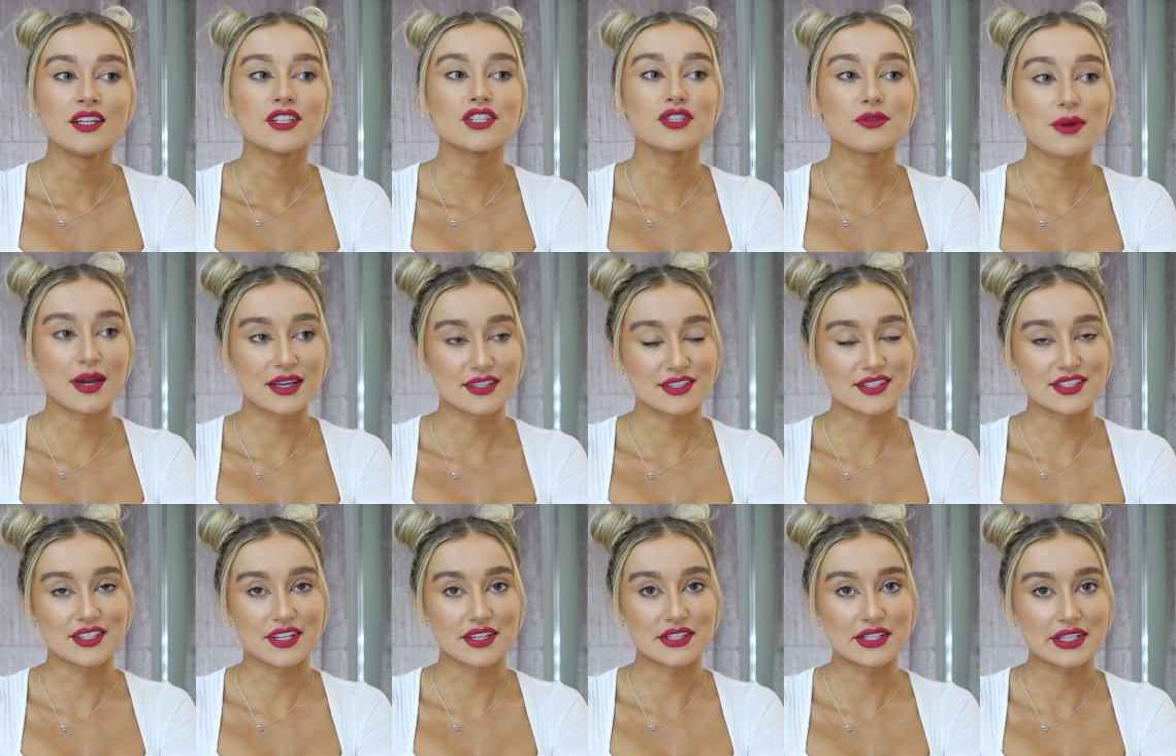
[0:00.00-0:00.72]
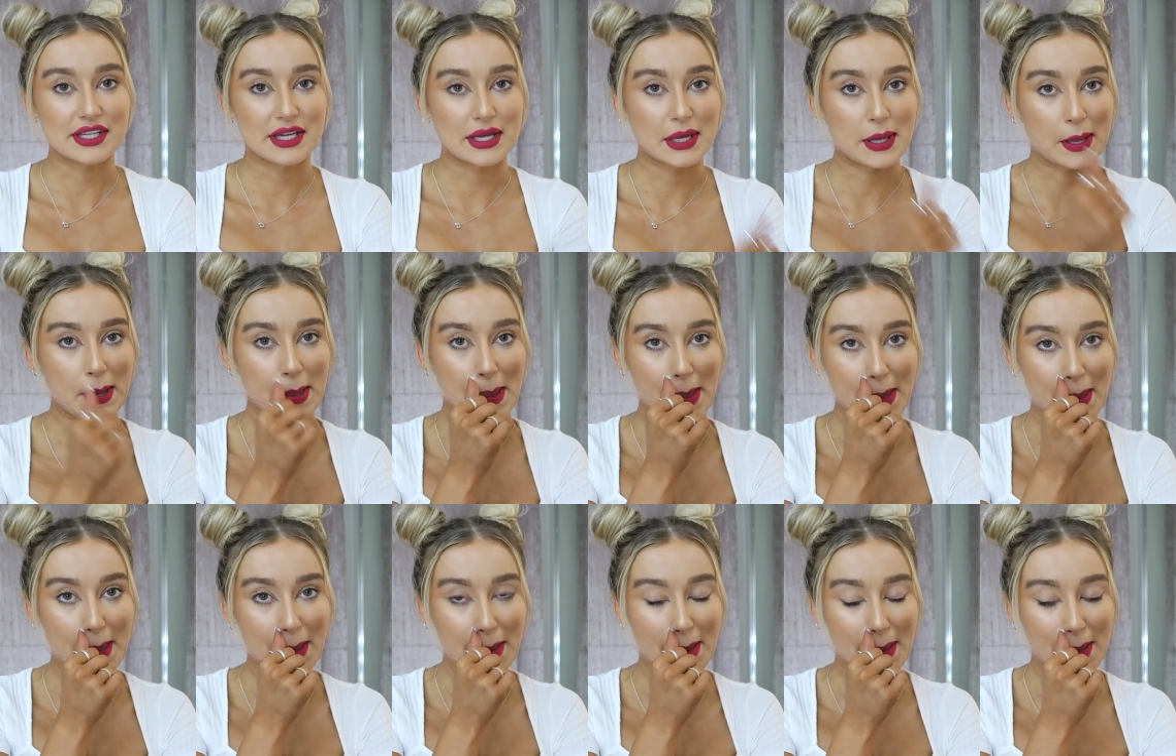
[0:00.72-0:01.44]
to exercising.
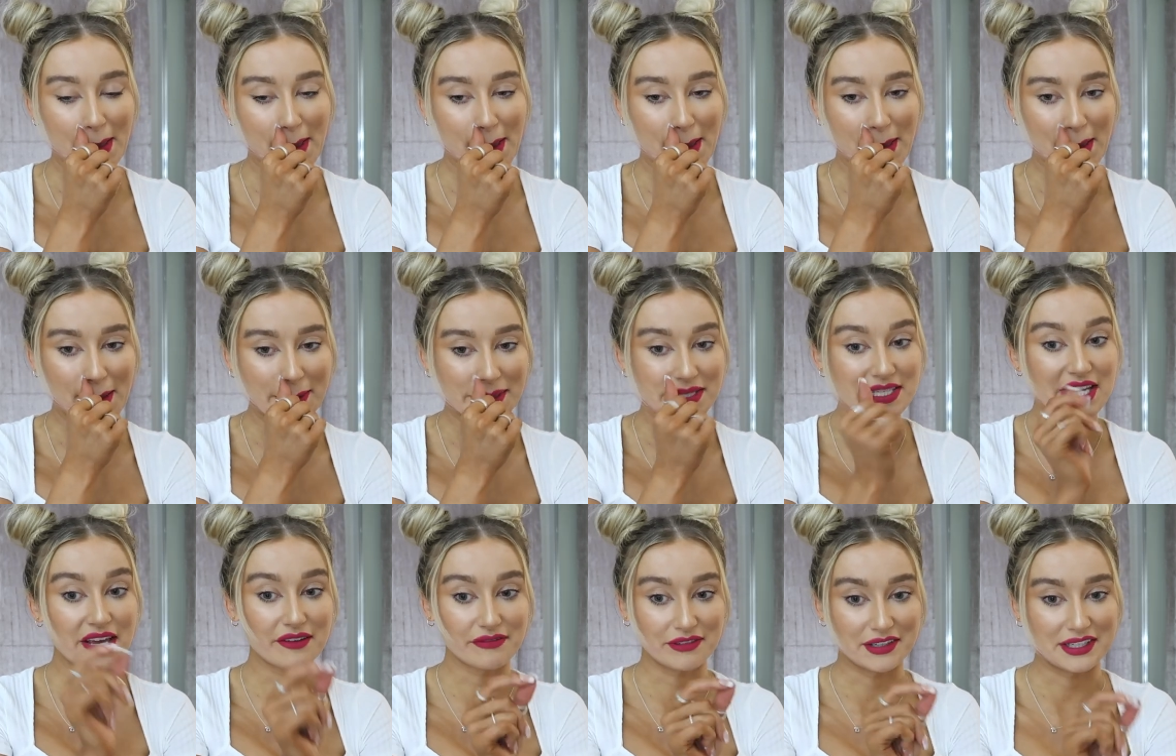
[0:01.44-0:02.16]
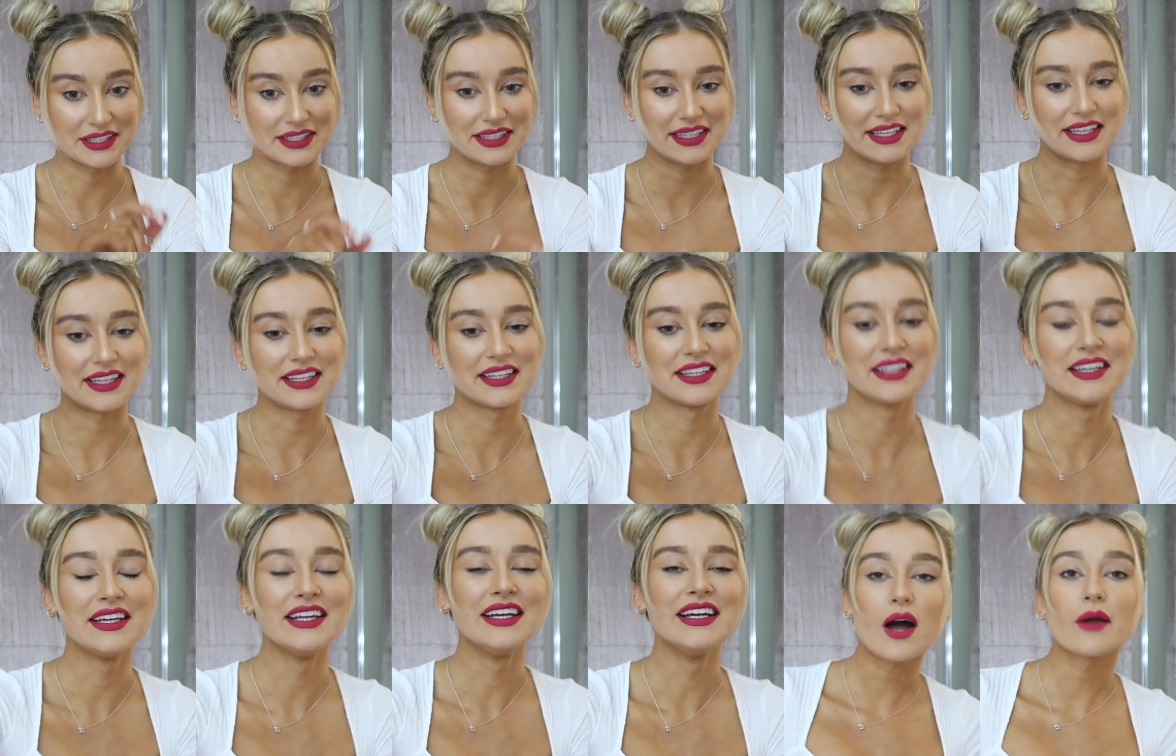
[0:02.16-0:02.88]

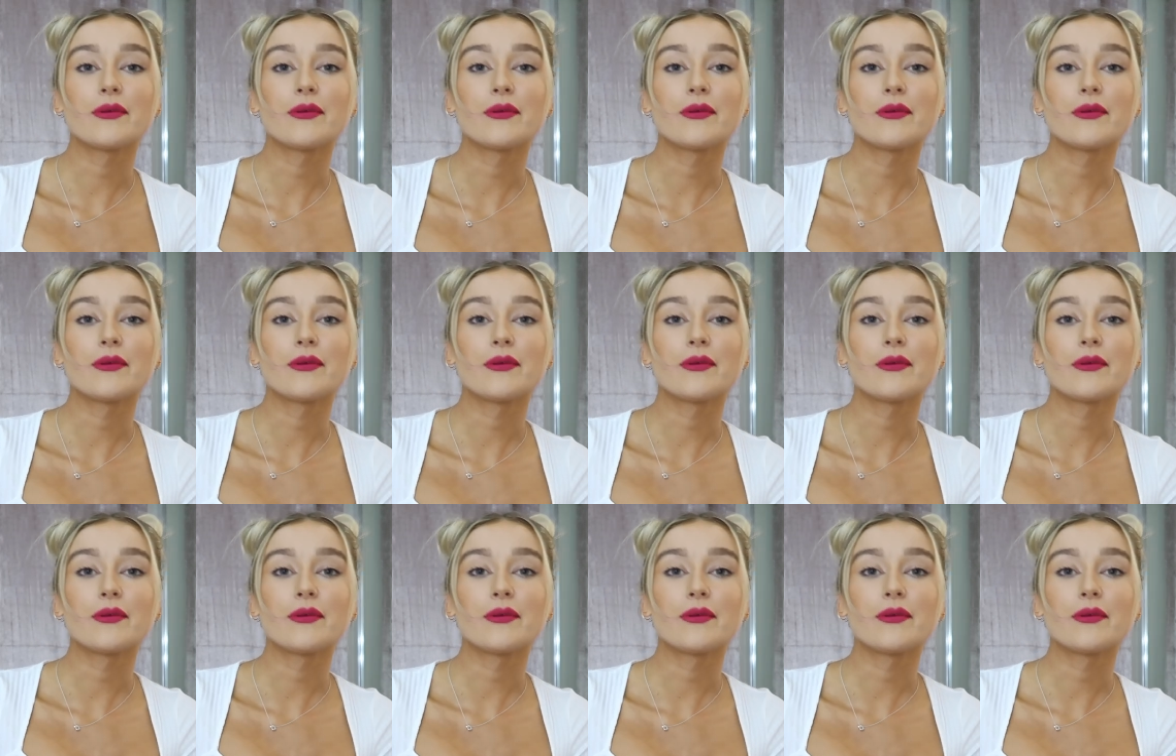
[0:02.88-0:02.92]
Definitely.